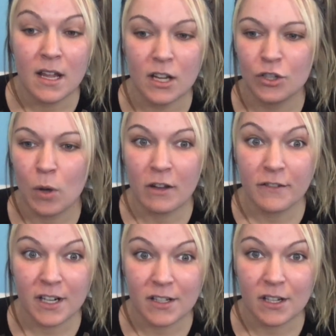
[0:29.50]
12
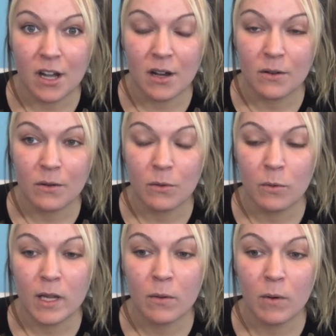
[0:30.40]
years ago.
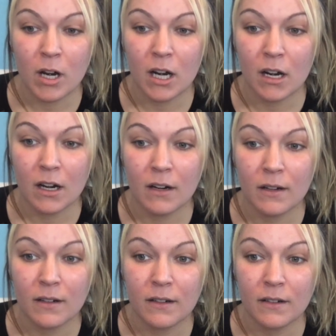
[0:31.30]
We were
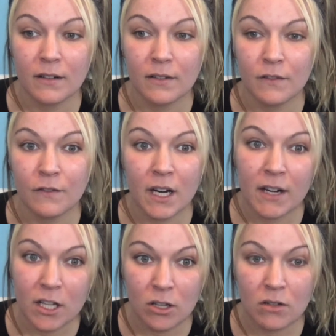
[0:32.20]
very
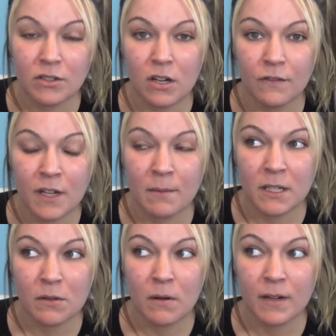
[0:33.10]
close. Our families
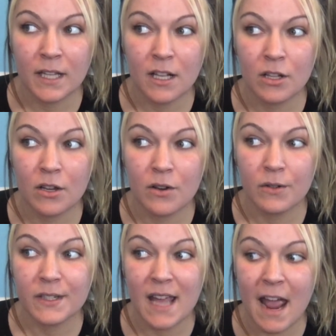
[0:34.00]
were really
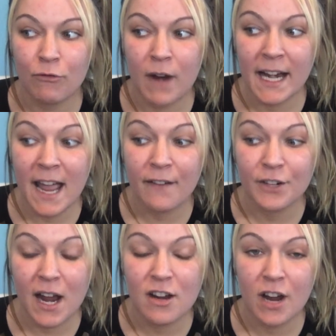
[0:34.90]
close. Right after
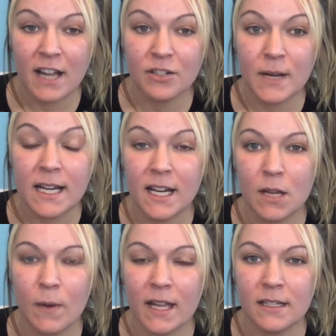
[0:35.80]
I graduated, he
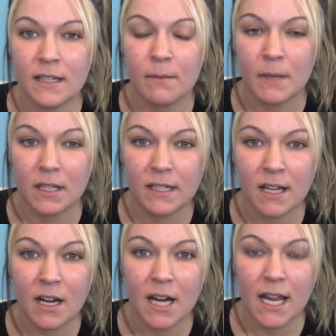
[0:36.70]
went into the
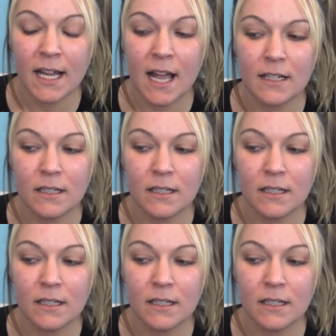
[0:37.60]
military and got